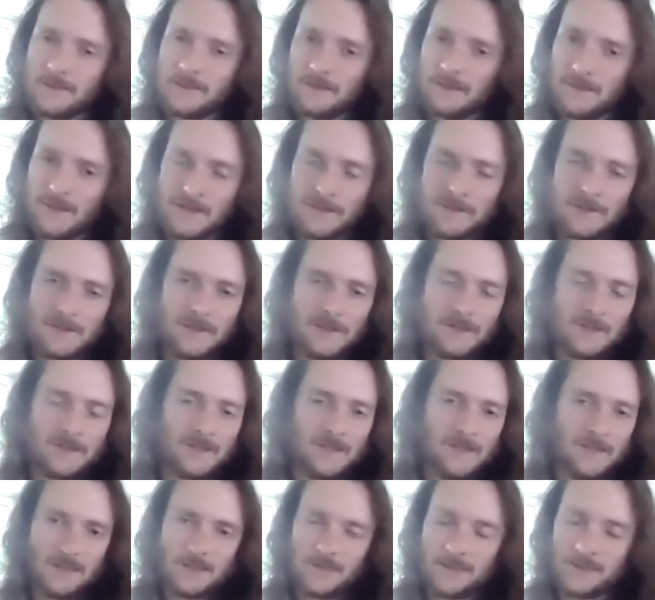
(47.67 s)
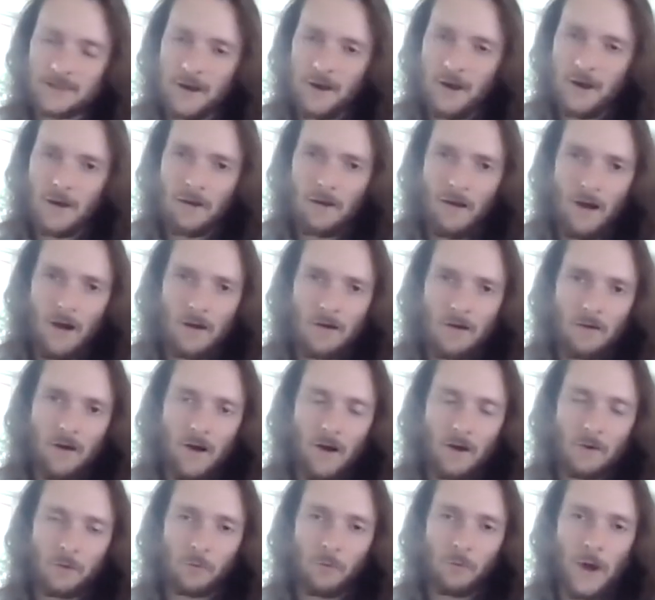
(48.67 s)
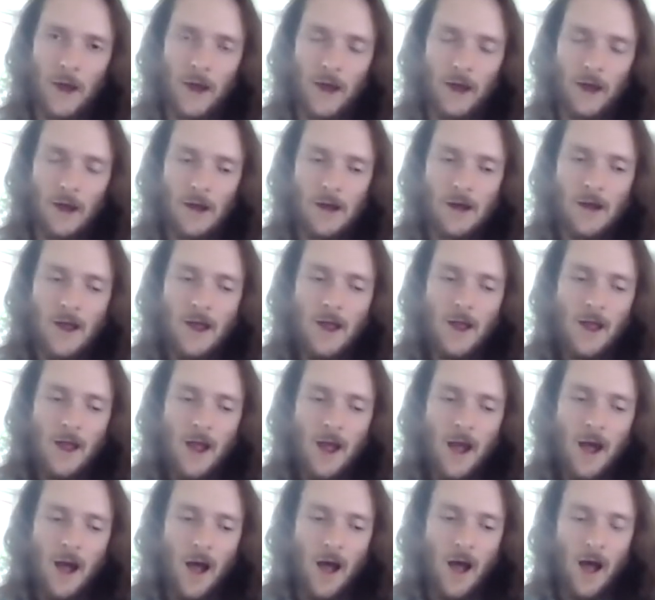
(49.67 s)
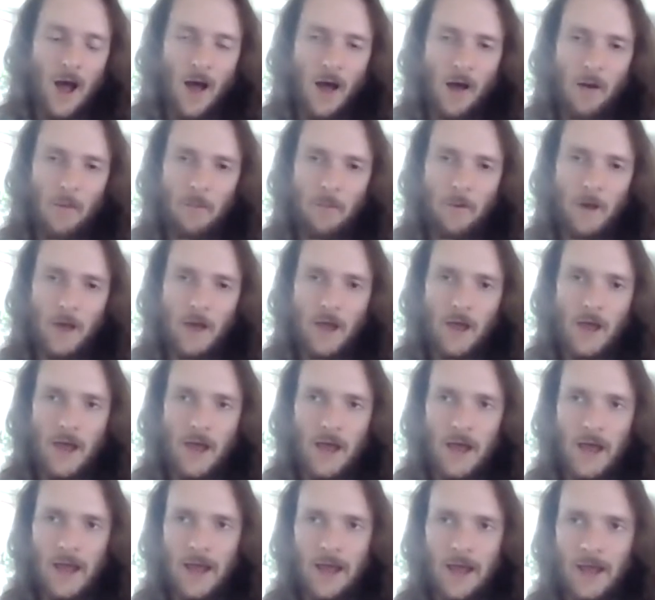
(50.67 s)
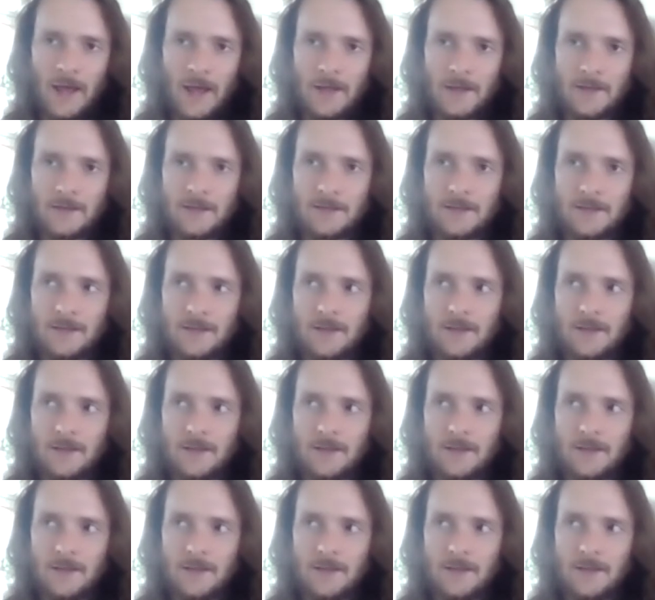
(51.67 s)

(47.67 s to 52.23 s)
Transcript: the diseases are rare, and